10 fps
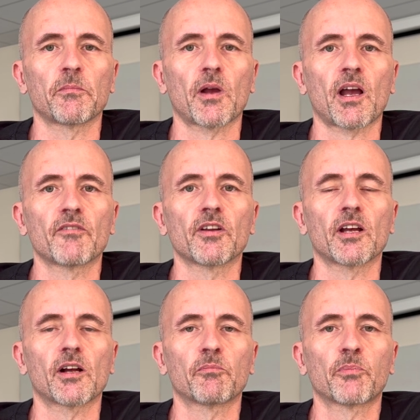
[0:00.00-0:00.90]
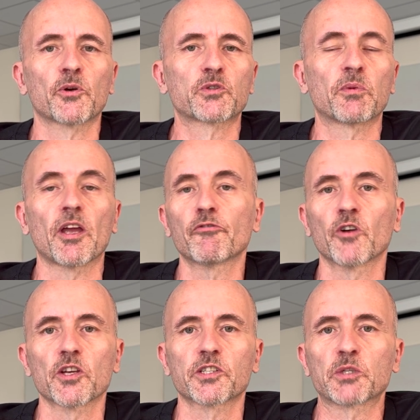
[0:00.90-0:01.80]
have possibly a
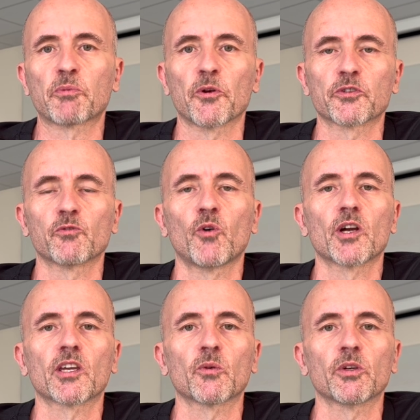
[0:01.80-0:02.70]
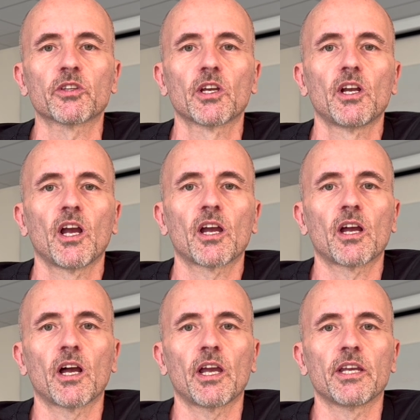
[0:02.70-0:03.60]
first experience of working with
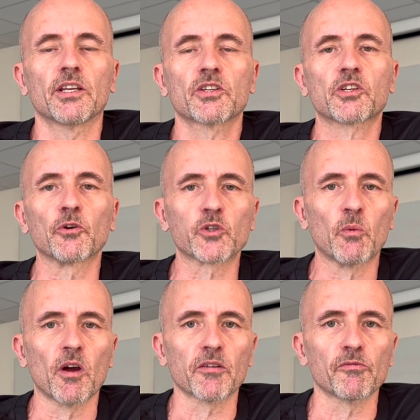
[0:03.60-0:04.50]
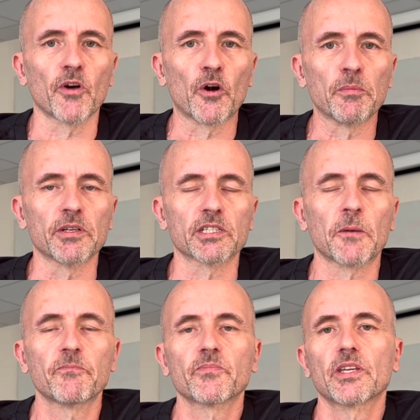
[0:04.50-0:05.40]
a social work environment.
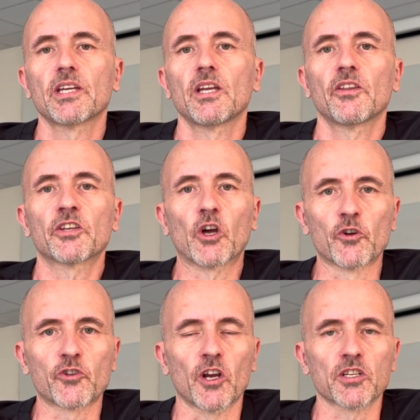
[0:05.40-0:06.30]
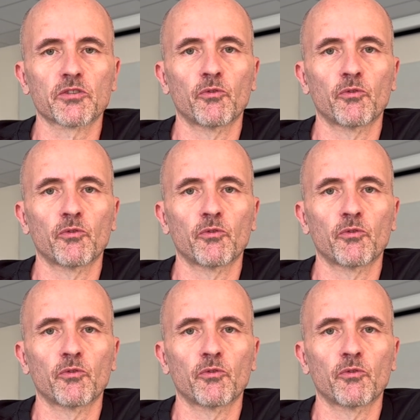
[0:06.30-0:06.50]
The contrast